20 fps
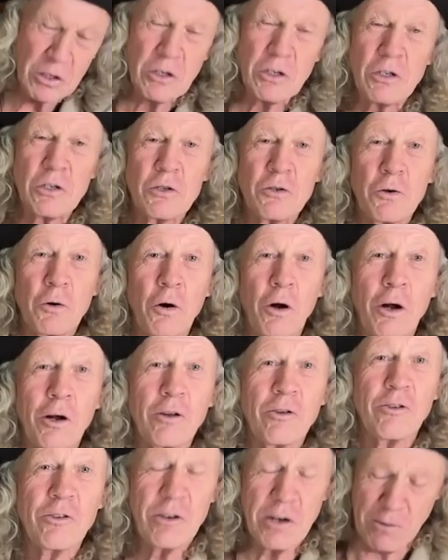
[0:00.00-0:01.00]
to just throw all
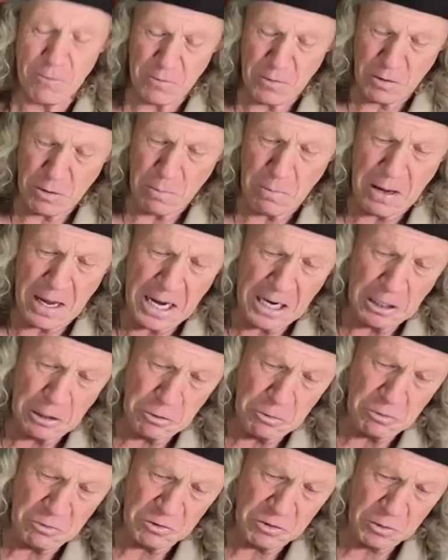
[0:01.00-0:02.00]
this stuff in the bag
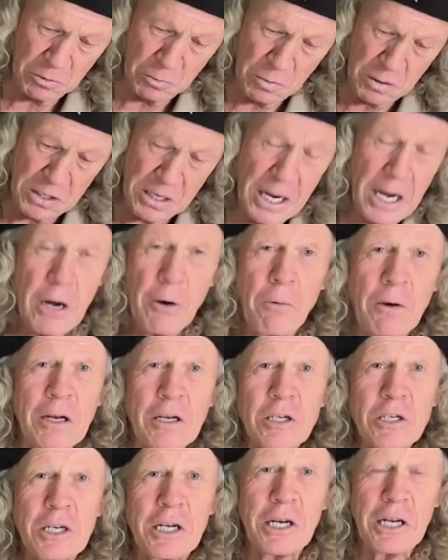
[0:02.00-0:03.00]
loose till one day he
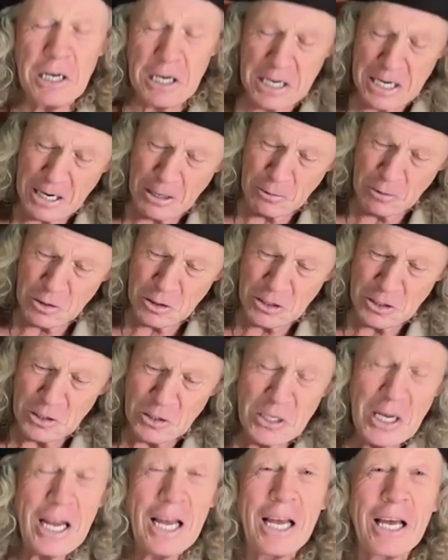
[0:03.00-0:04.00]
reached in and gouged
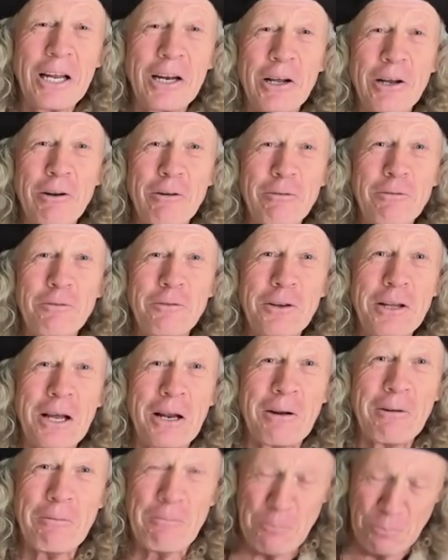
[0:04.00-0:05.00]
his hand on a
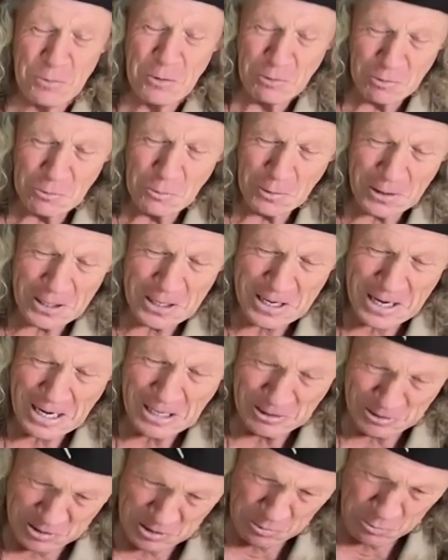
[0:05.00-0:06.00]
flint. It was quite a
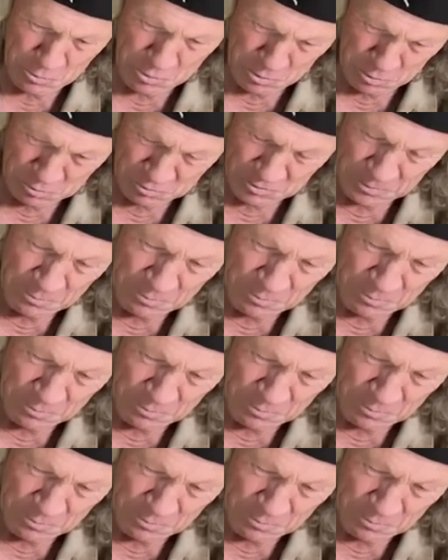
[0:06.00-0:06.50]
nasty wound.